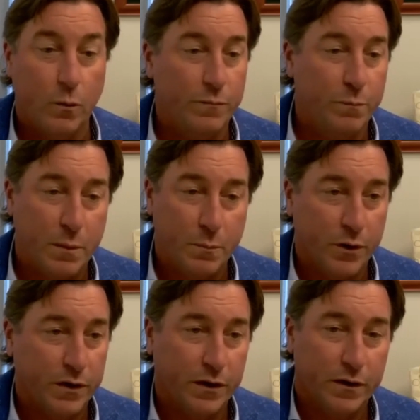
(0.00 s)
We've been
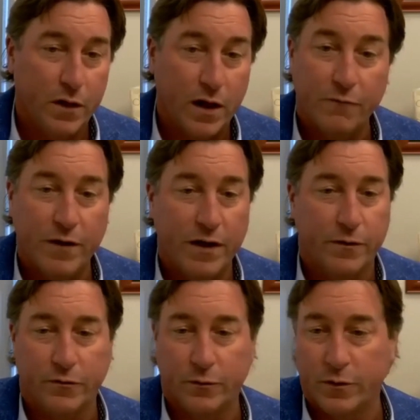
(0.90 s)
bringing in a lot of
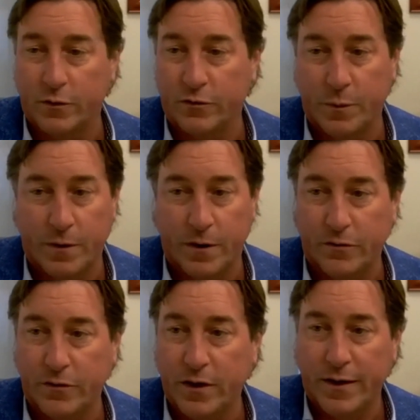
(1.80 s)
veterans with no experience.